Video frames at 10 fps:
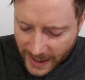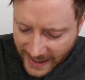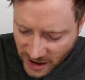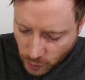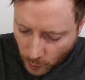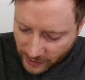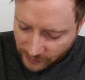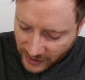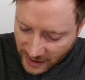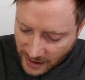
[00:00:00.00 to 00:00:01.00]
each one
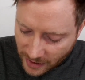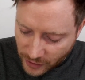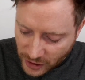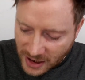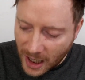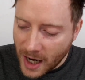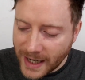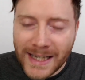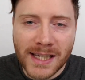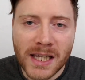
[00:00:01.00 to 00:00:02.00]
of the
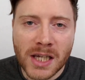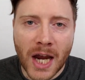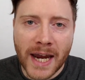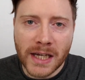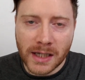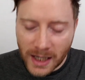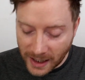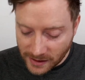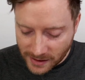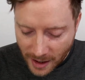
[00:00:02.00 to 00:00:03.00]
Tahiti chain
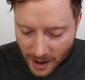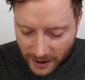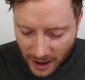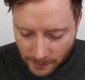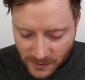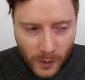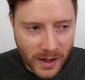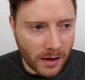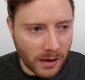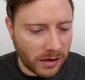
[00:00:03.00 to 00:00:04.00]
kits comes
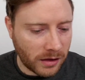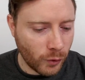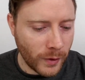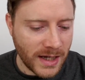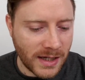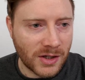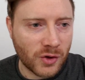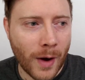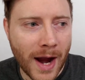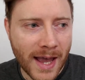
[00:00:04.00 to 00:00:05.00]
with 3
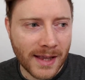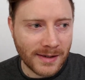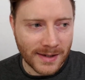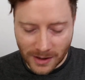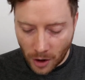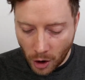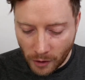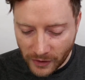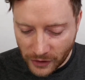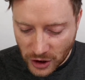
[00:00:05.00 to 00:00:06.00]
strands
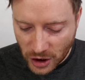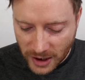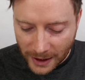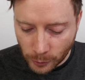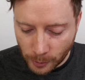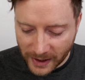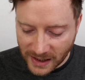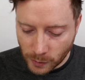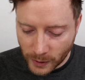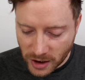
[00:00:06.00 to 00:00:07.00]
of the shell
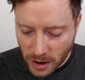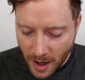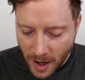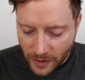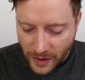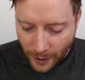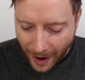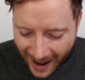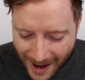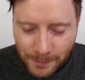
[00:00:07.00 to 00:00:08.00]
beads, which they're
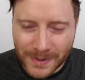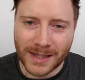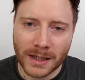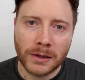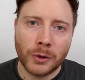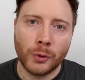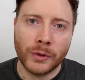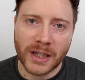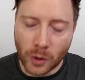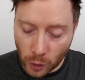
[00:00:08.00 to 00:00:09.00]

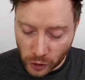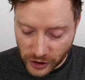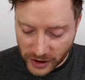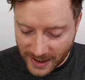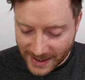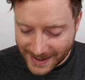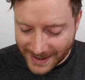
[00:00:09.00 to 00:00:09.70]
absolutely gorgeous. There's